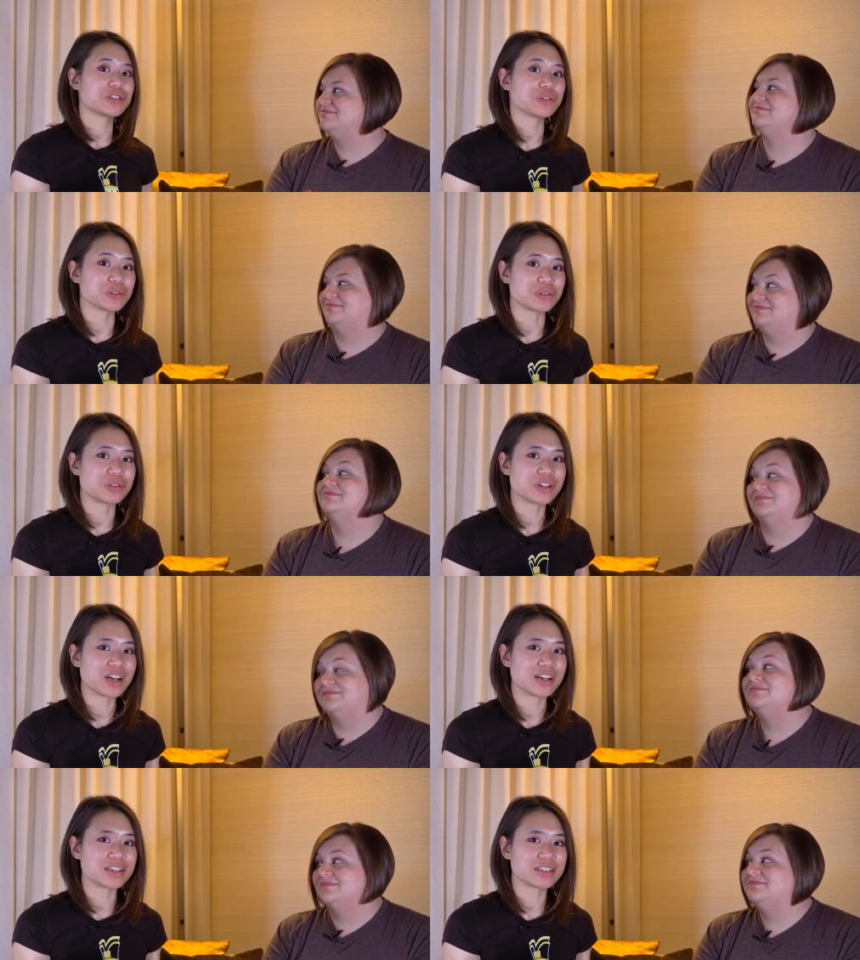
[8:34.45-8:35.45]
Speaker 1: to
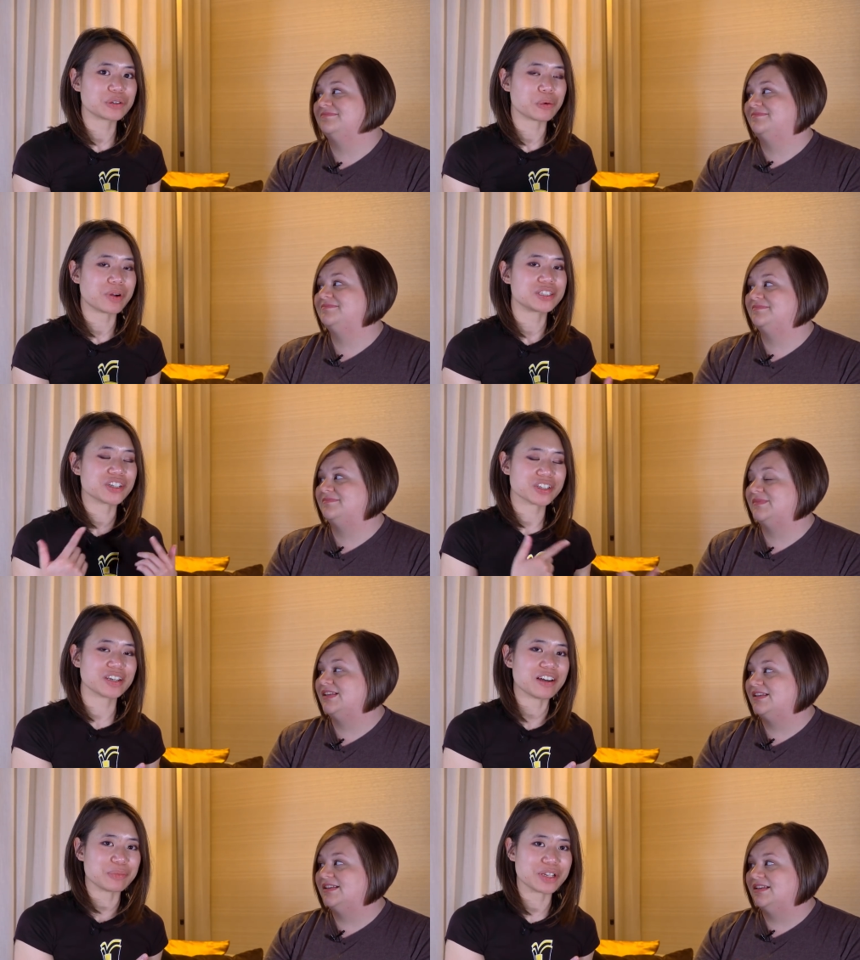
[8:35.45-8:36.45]
uh, cool project,
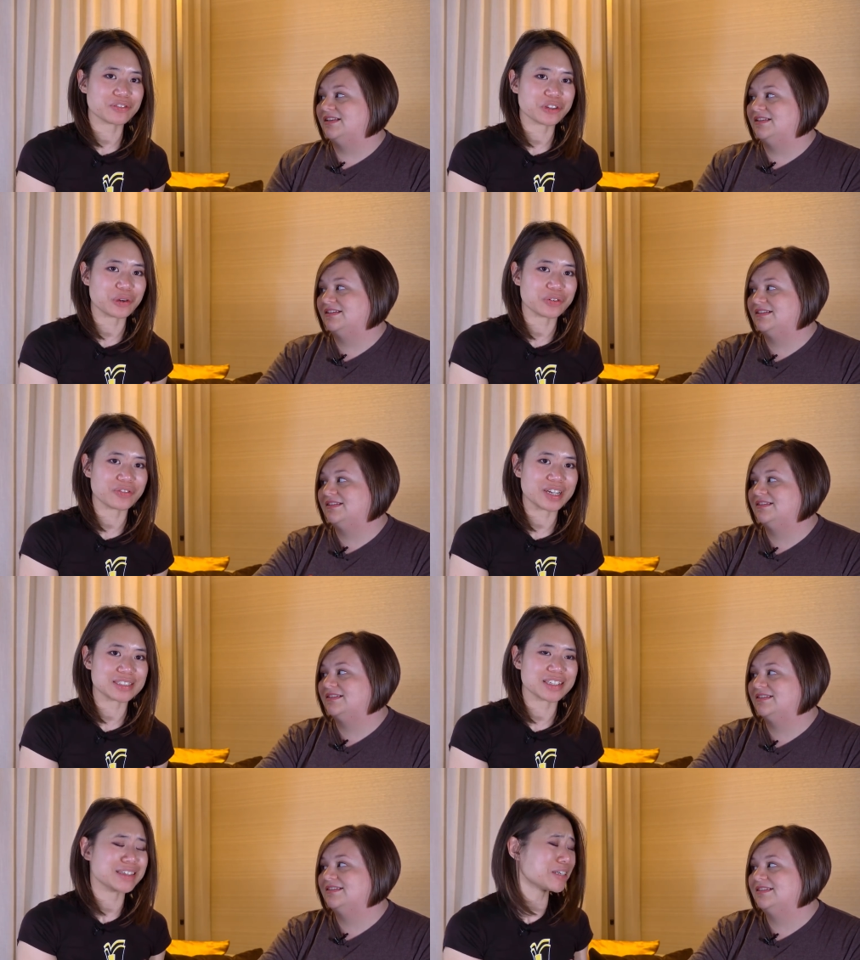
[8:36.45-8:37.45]
um, definitely go over to
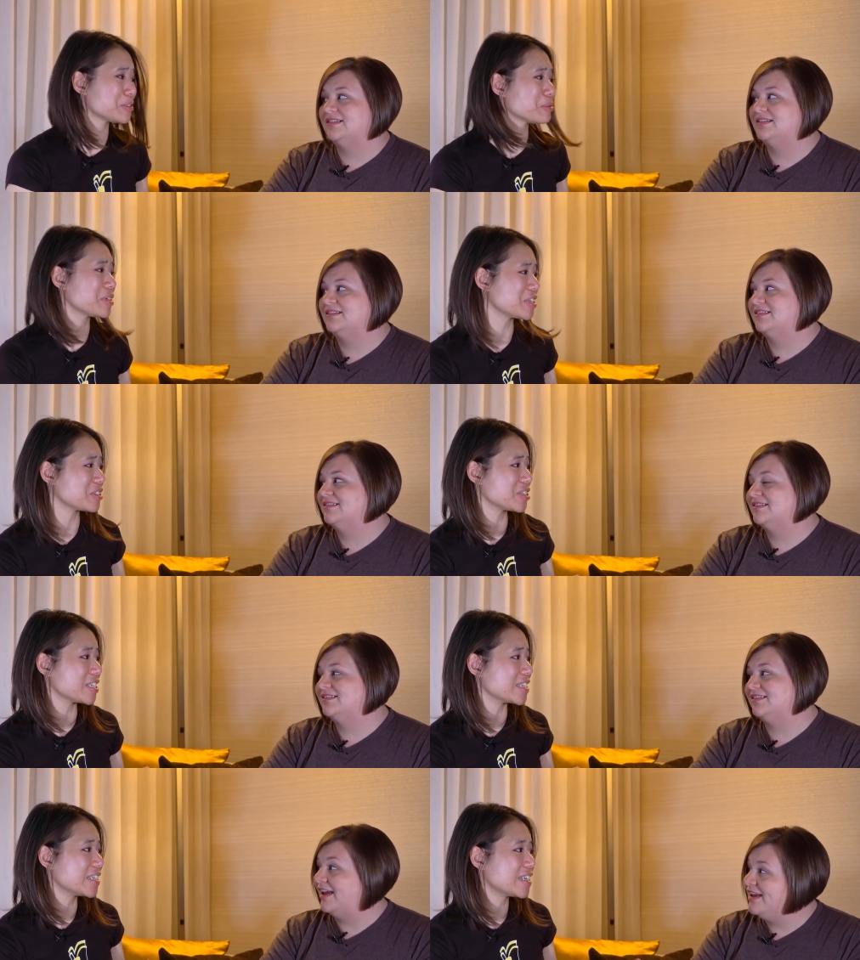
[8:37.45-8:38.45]
Fastlane. Thank you so much,
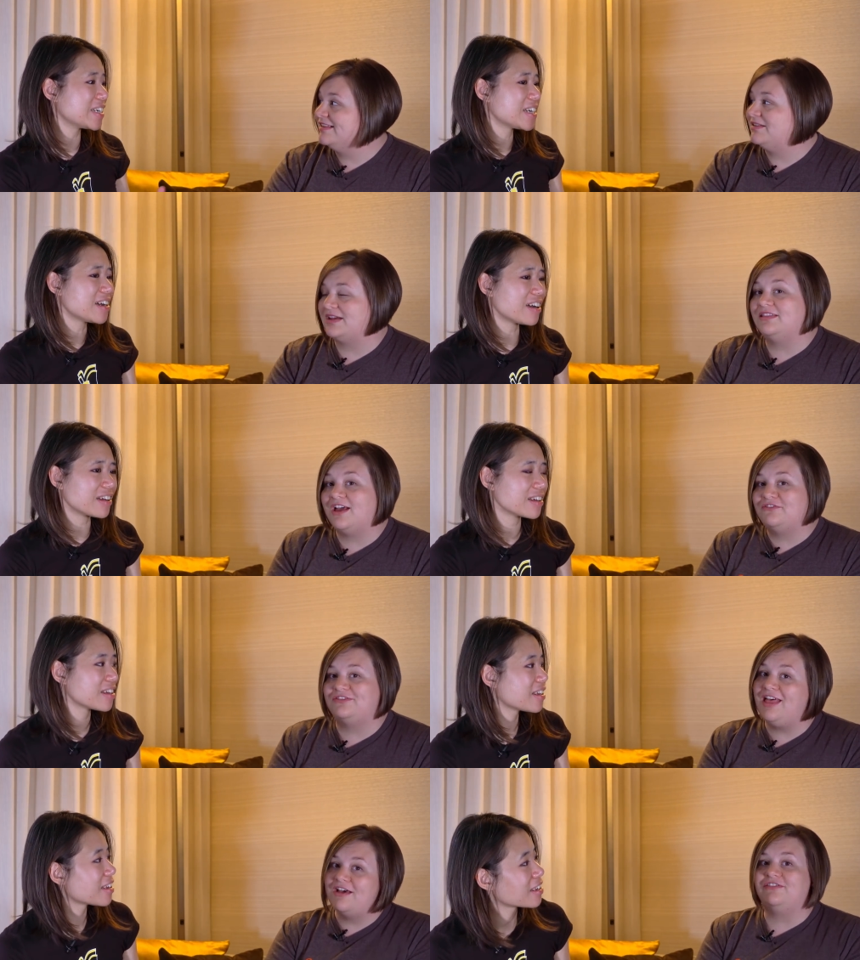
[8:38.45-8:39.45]
Andrea.
Speaker 2: Yeah, I'd uh, love,
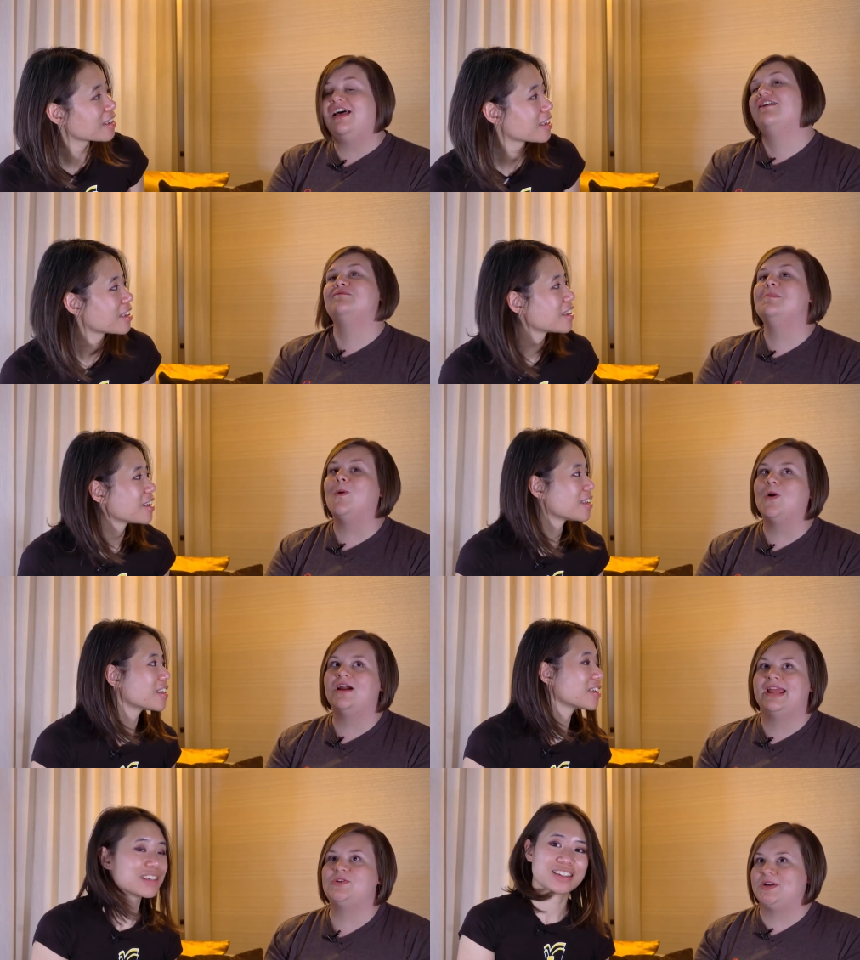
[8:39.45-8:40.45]
love, love
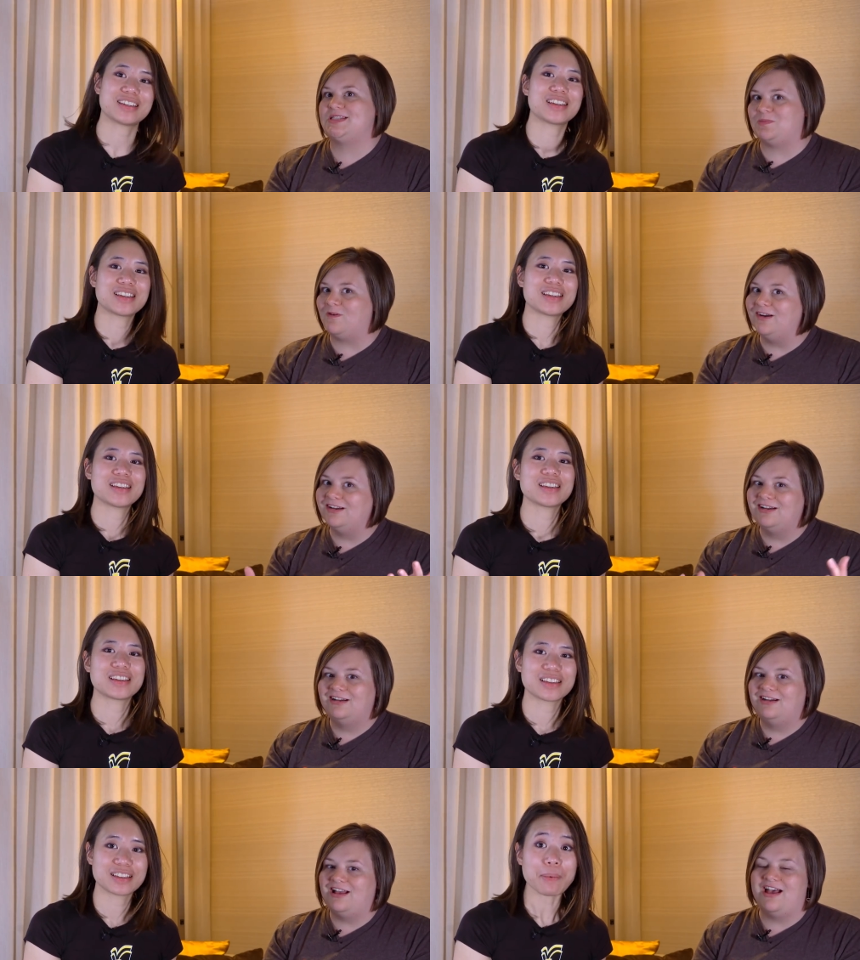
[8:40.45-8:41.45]
more Android support.
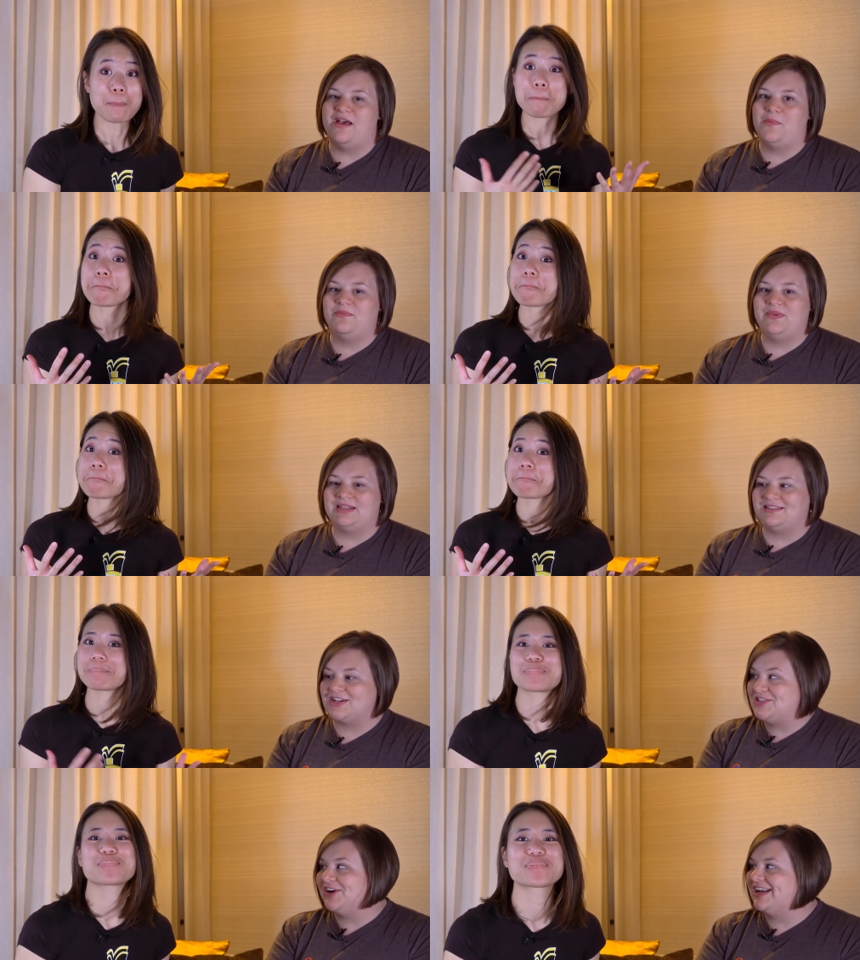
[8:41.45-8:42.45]
Um, it
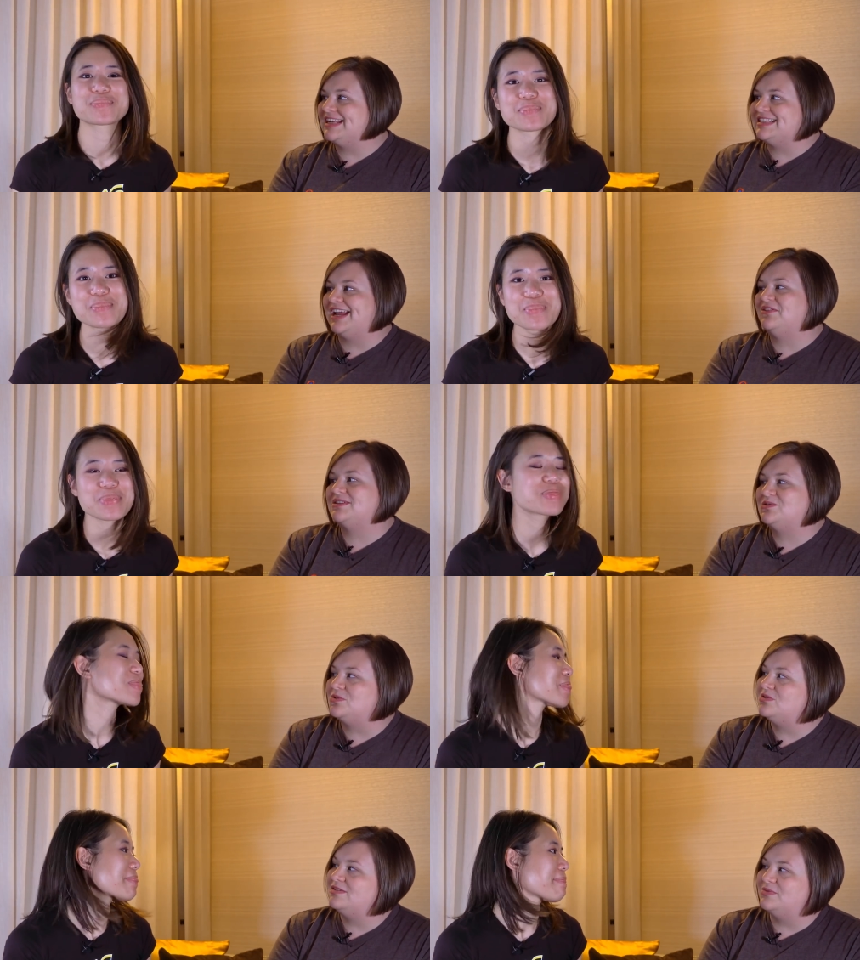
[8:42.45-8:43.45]
got started as an iOS
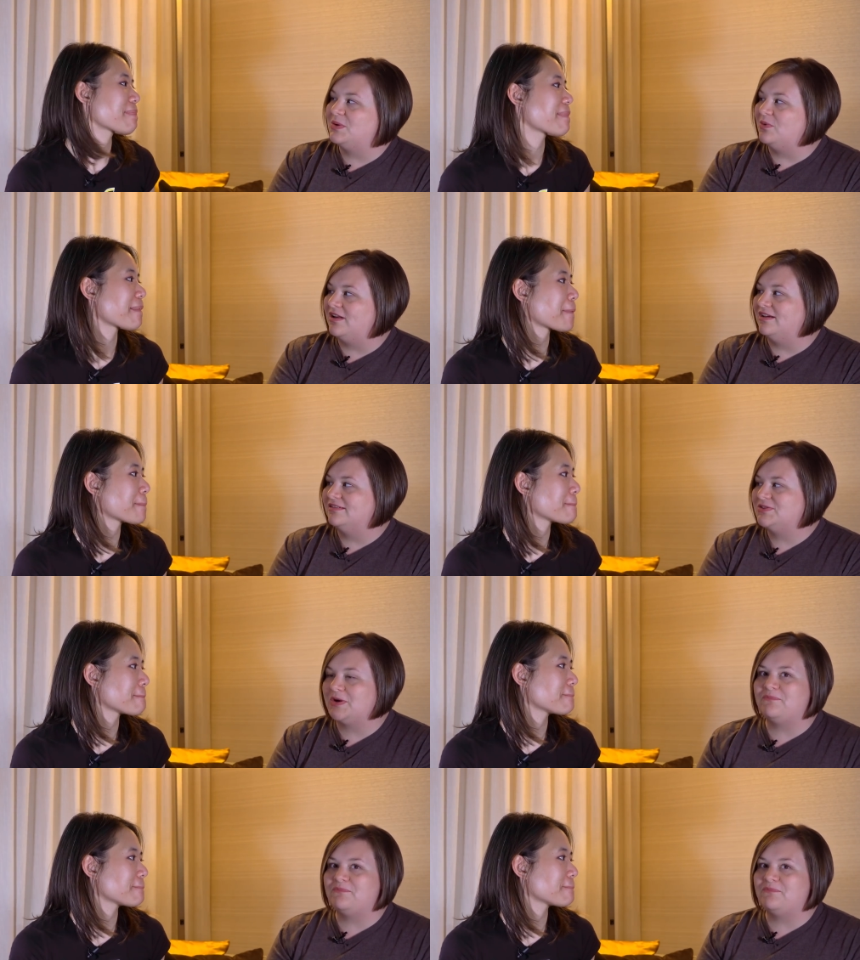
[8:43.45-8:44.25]
tool, and we want to sort